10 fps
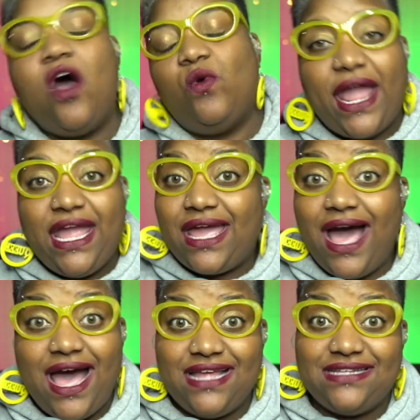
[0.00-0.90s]
Hey
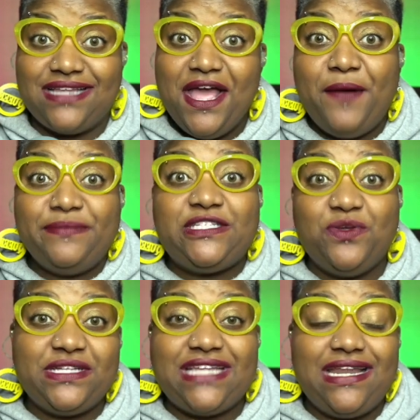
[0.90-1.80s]
guys, I'm so
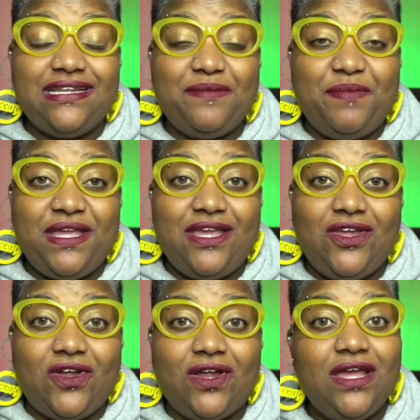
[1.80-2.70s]
excited to be
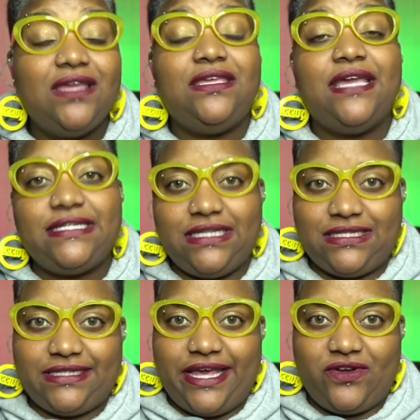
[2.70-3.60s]
here. Yes, it's
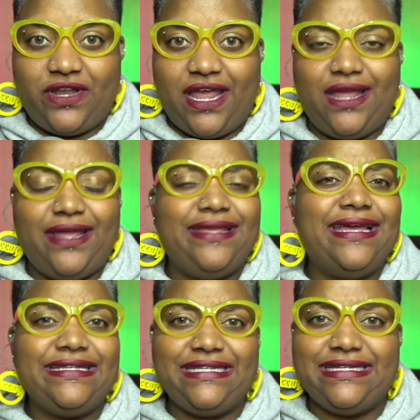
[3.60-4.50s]
Saturday.
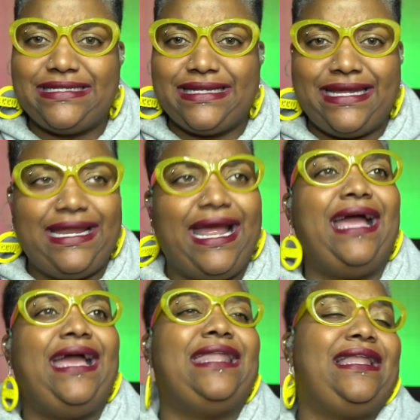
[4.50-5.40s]
Yes, it's late. I
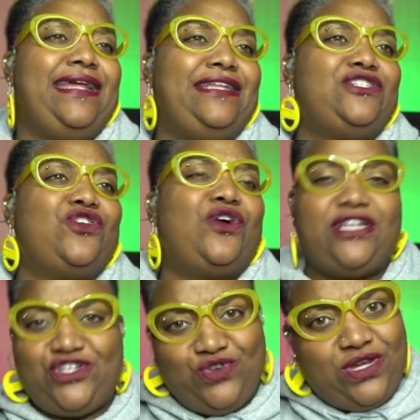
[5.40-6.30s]
got a late start.
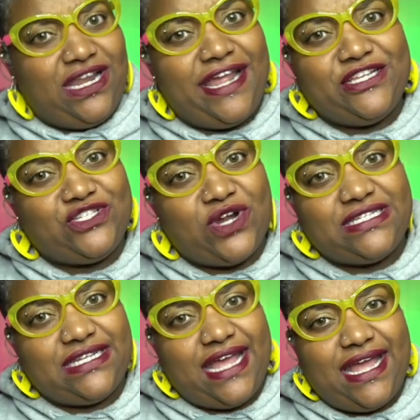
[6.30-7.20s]
Did you get a late start
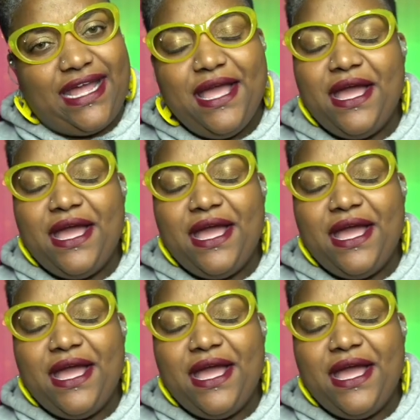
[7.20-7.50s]
today?